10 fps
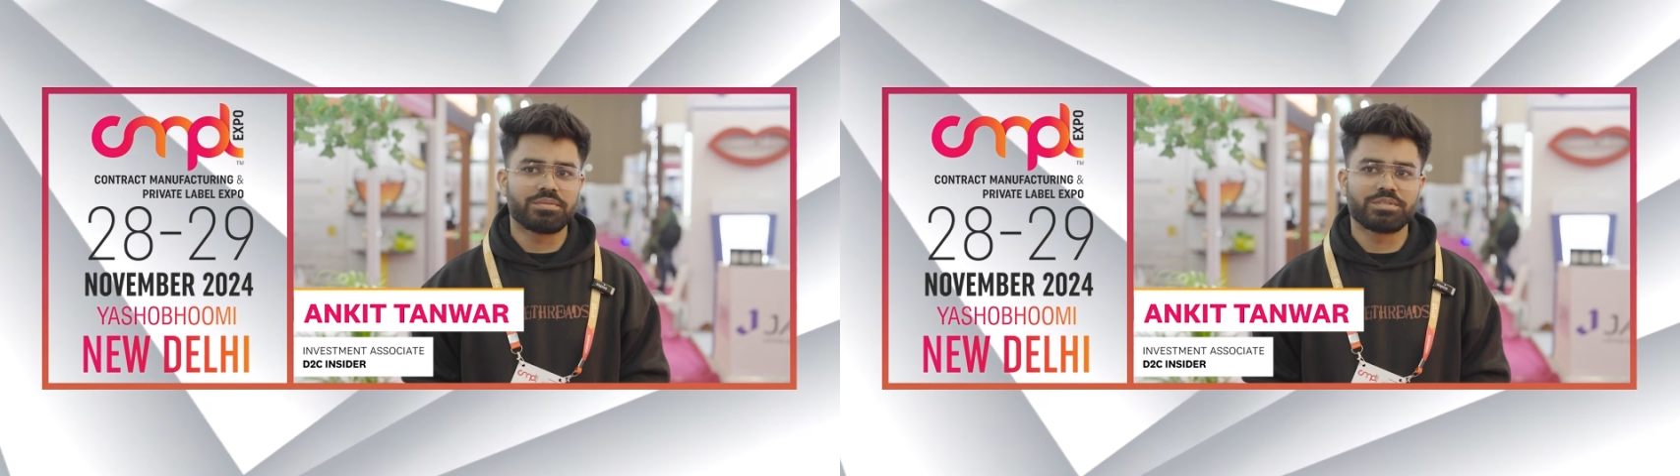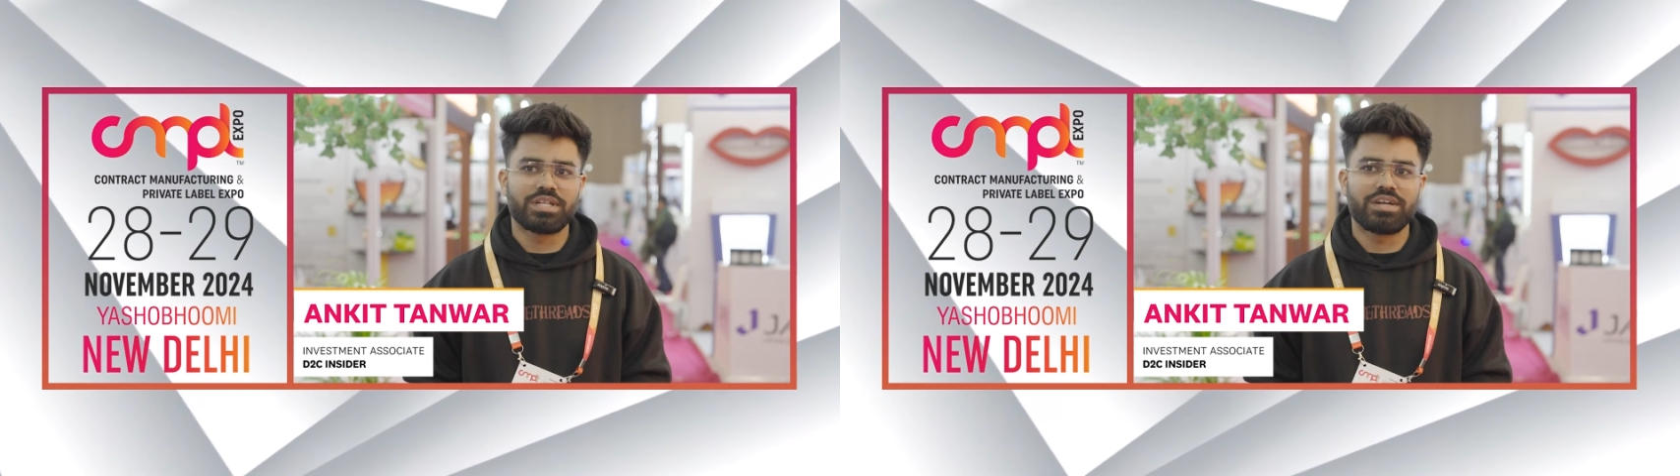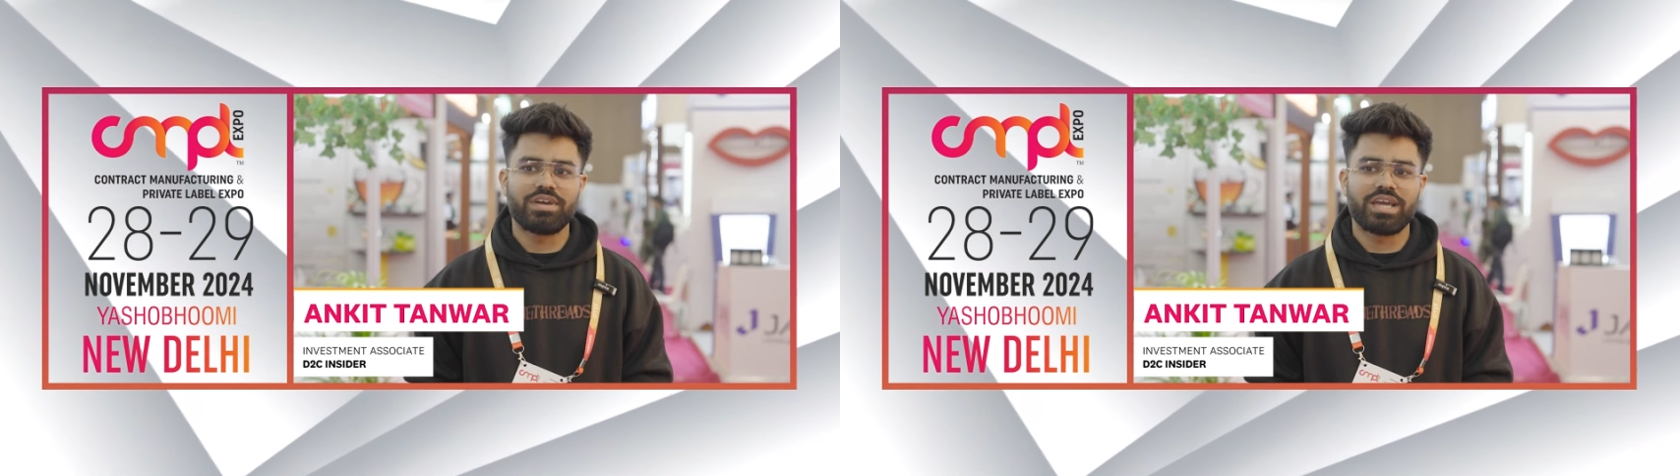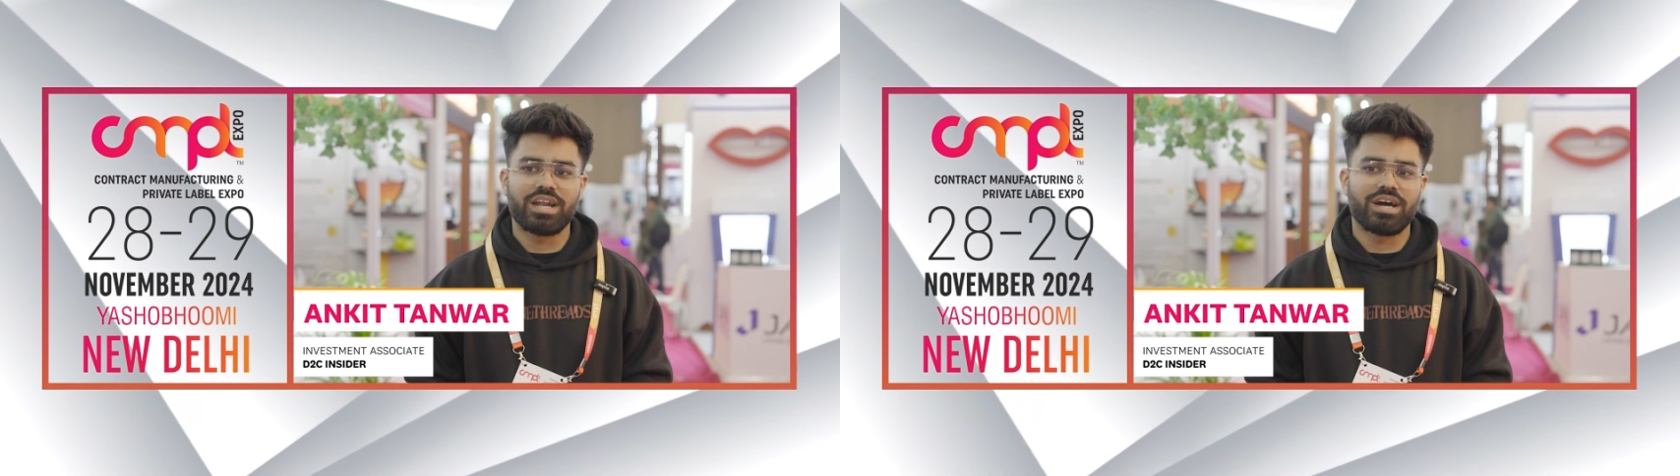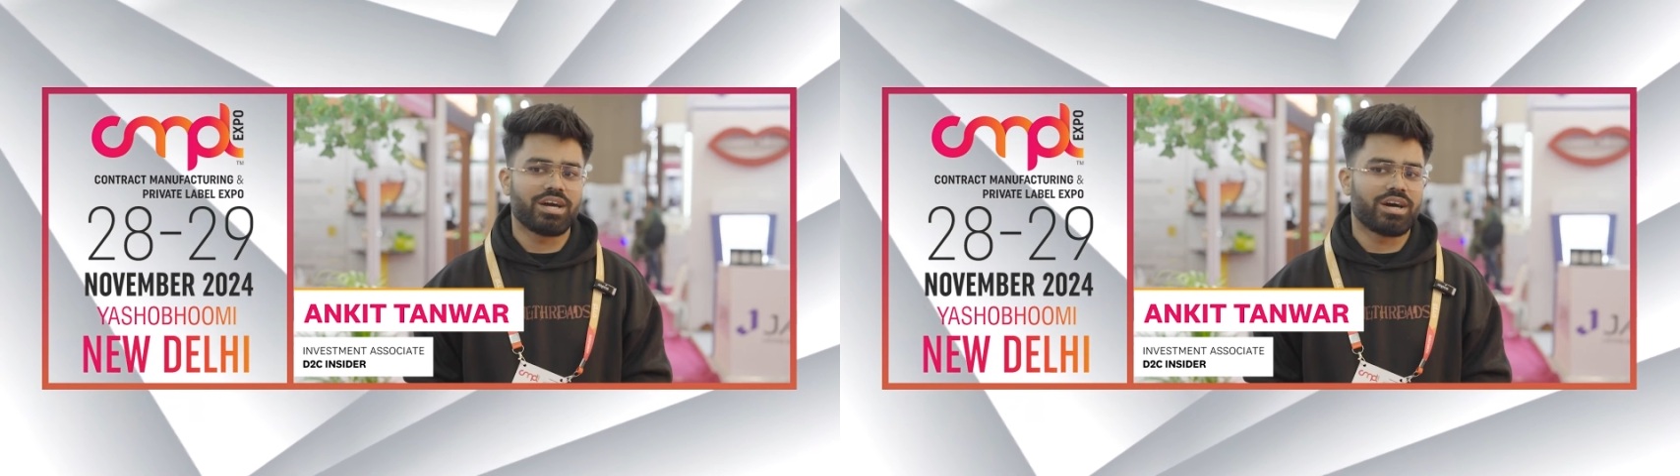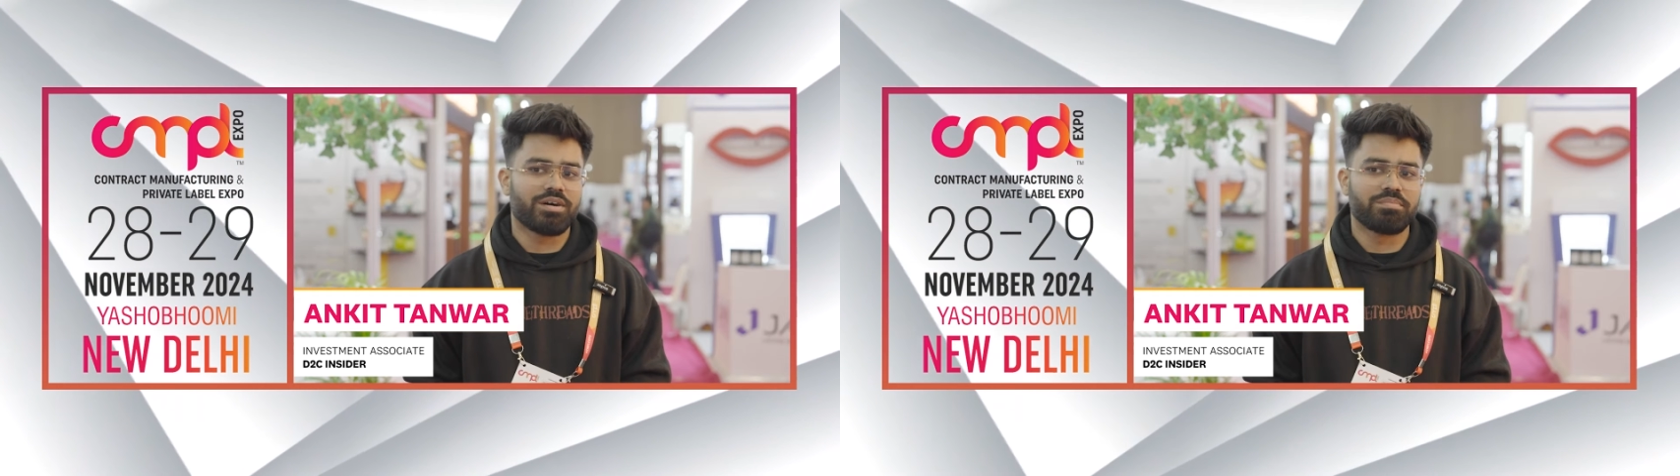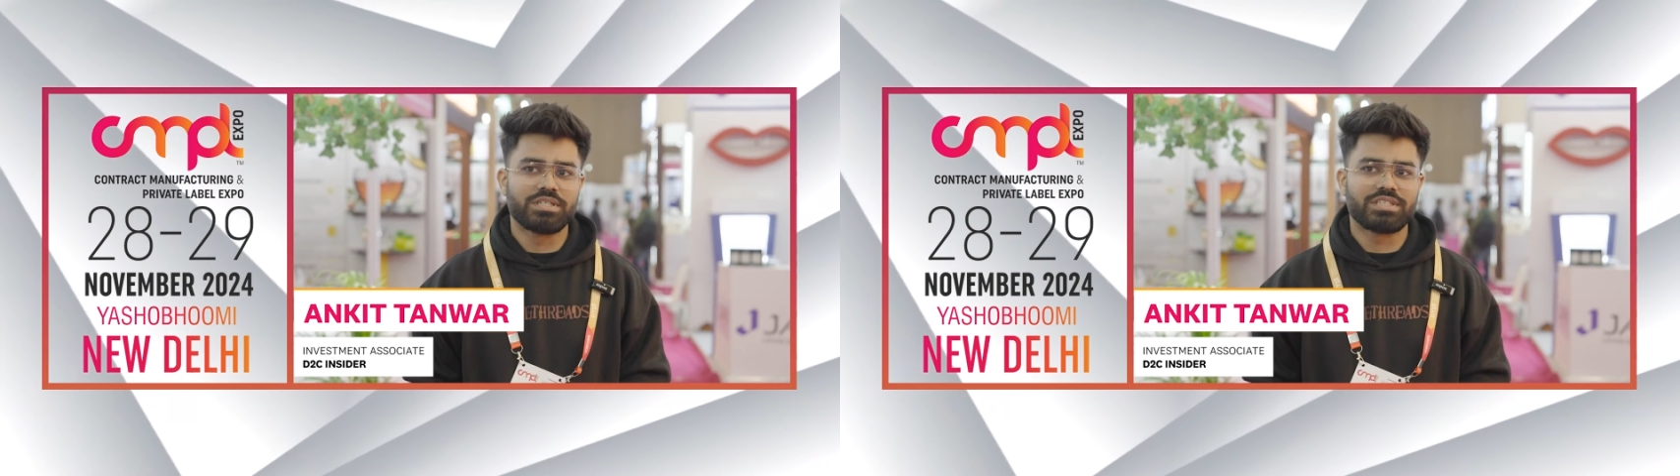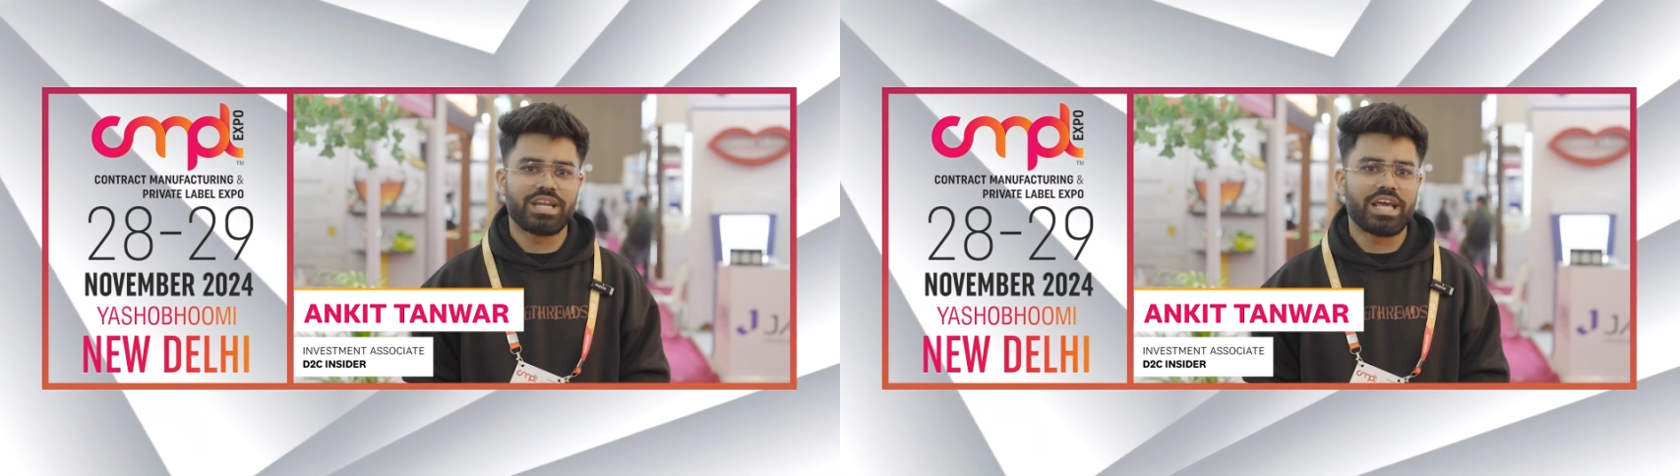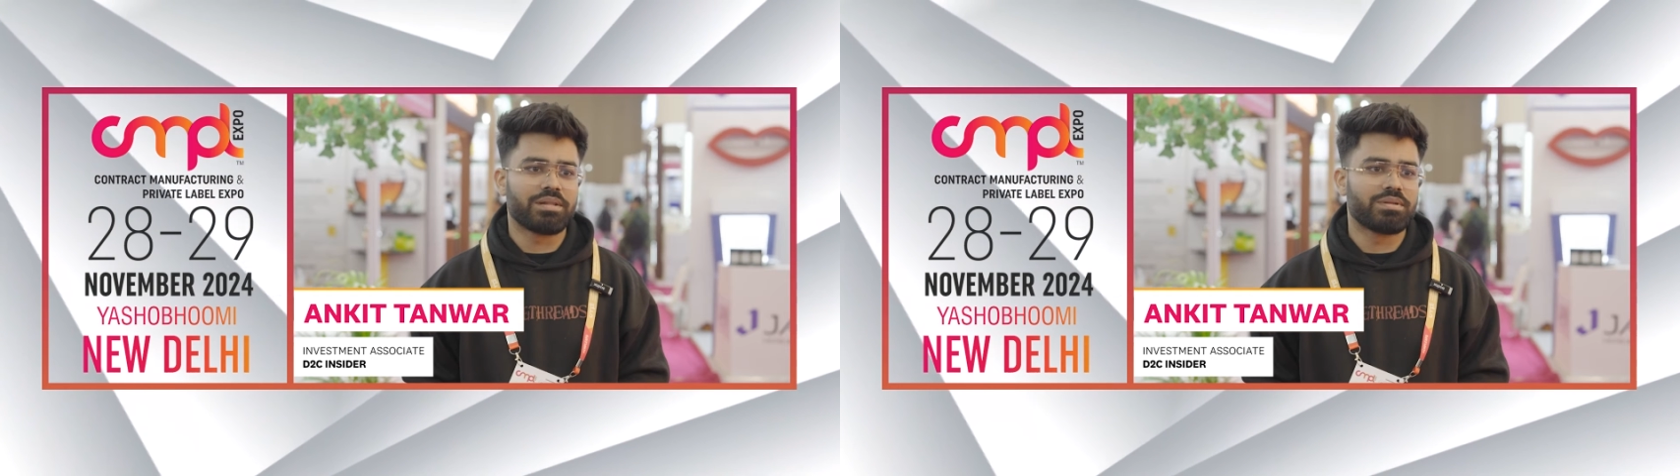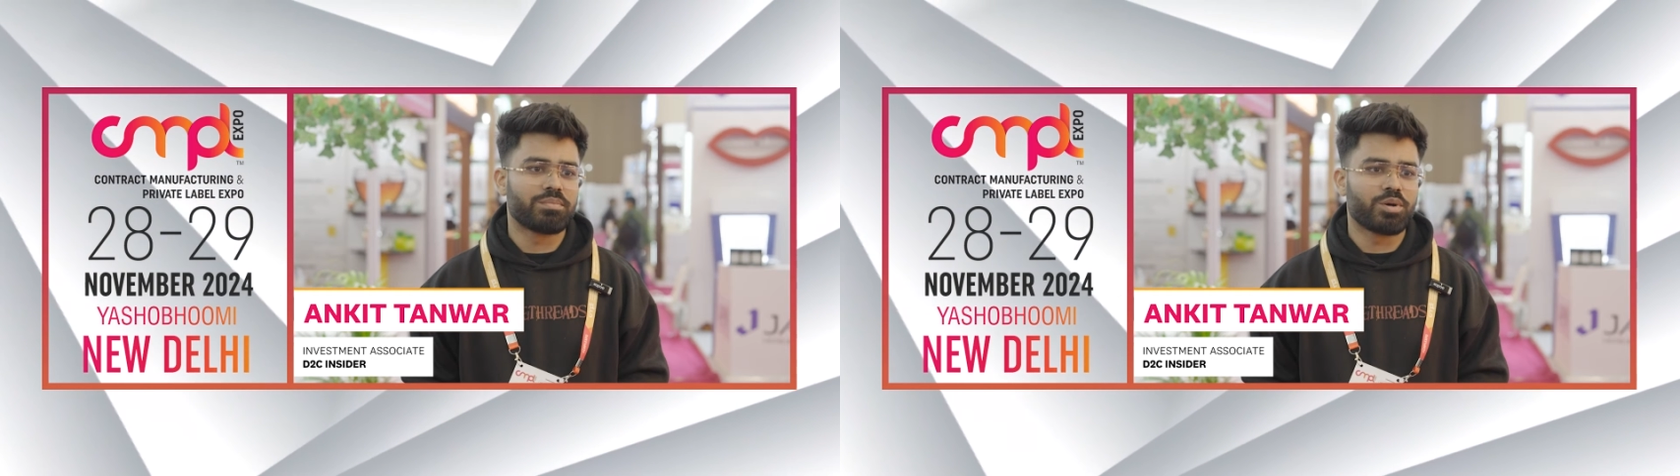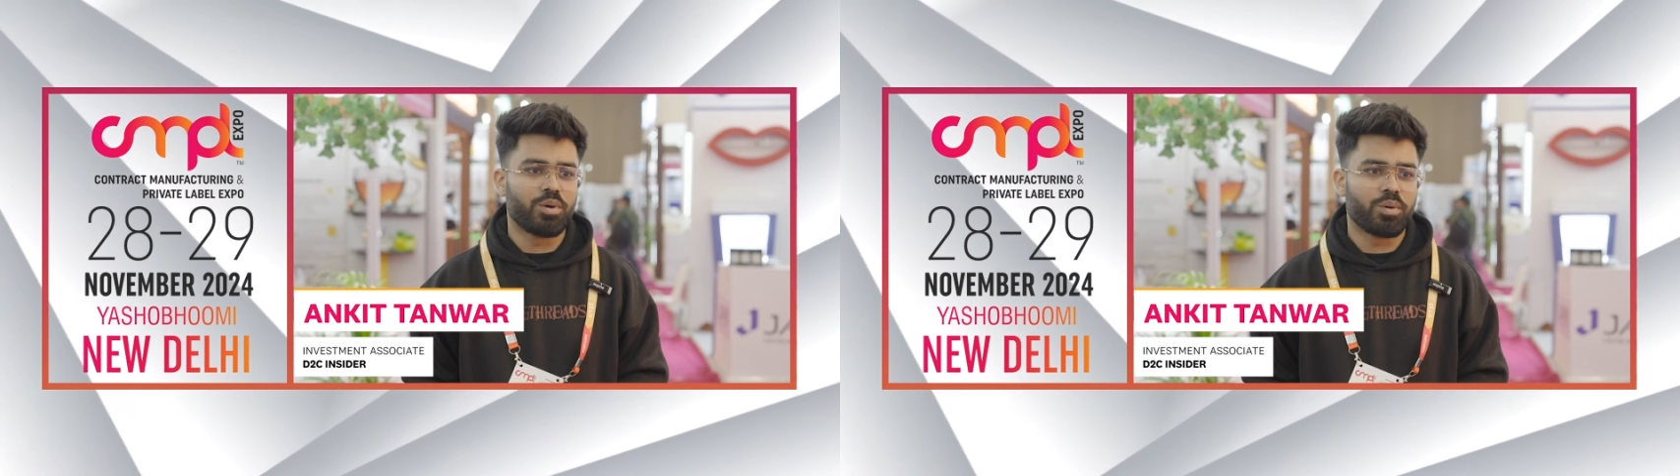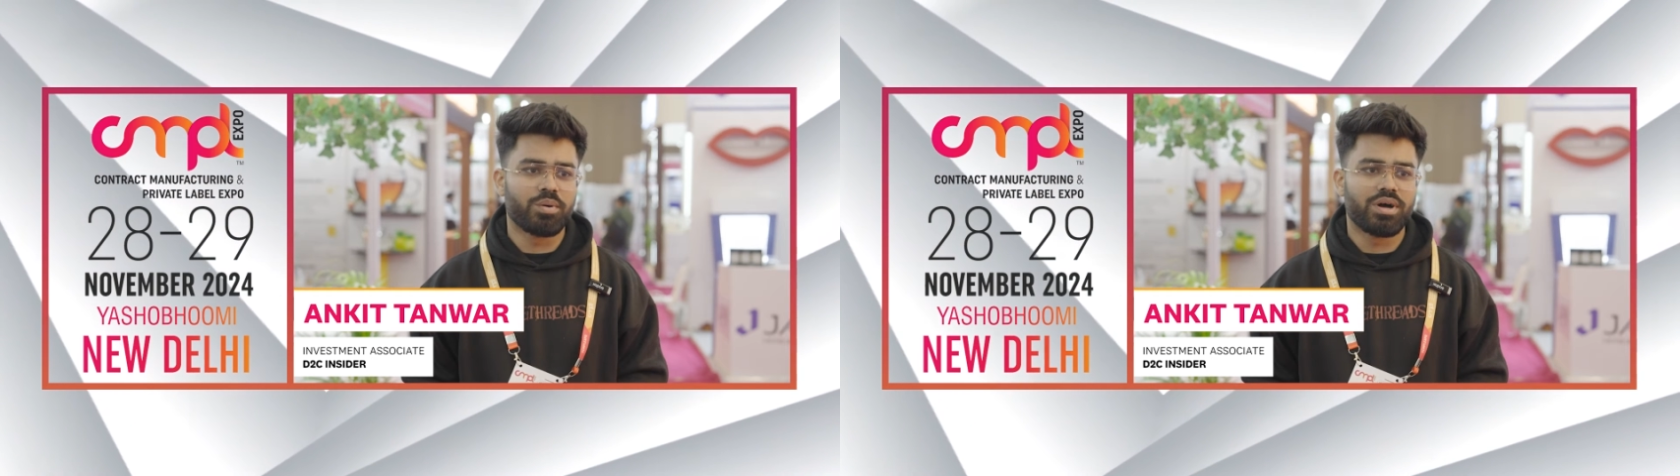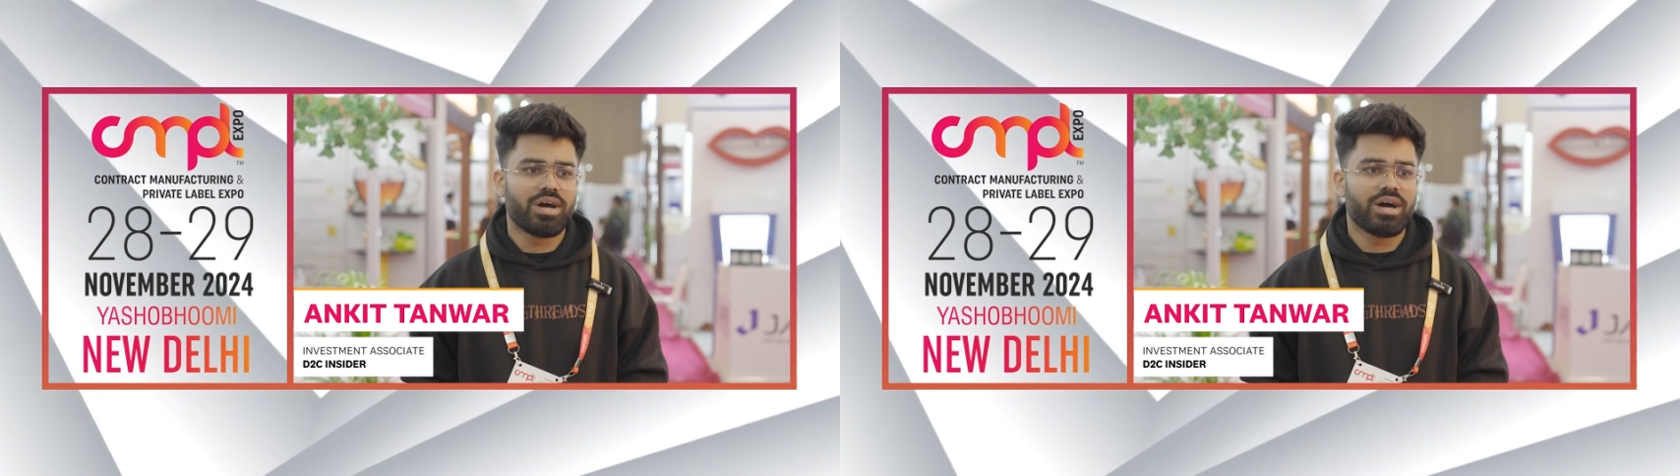so that we can basically help them to grow